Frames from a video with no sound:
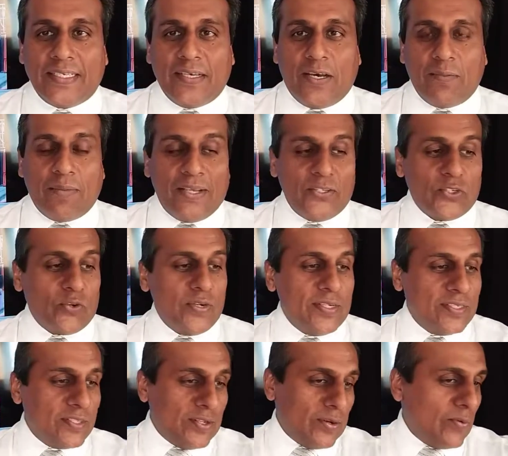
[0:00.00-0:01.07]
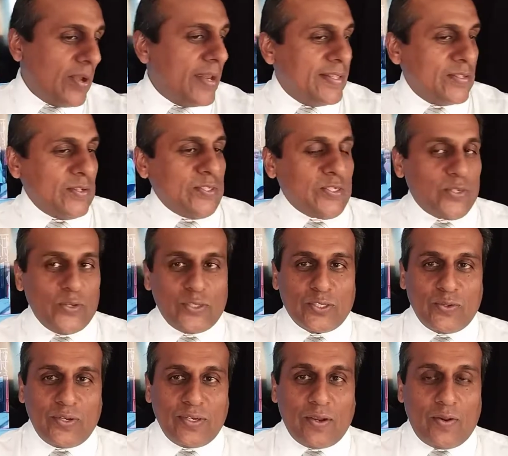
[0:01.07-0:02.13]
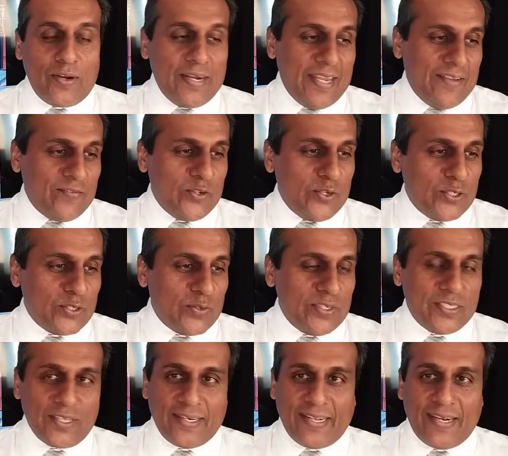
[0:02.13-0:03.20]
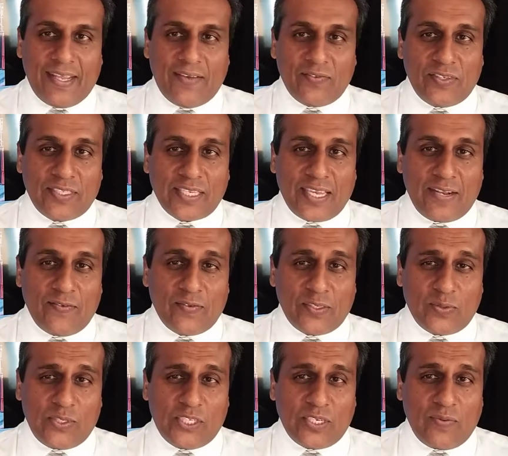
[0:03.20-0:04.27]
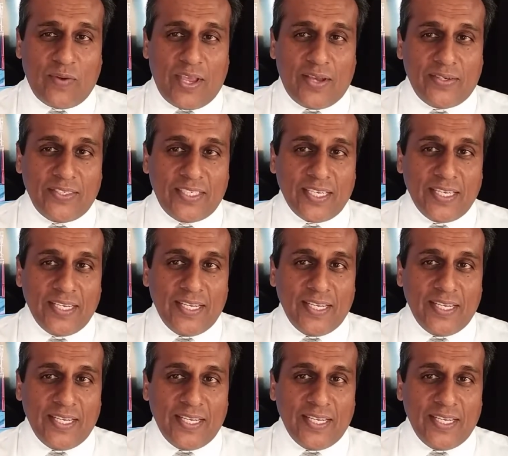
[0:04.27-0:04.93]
On my screen, it's on the right. It's on your screen on the left. Your screen is on the left. It's kind of switched around.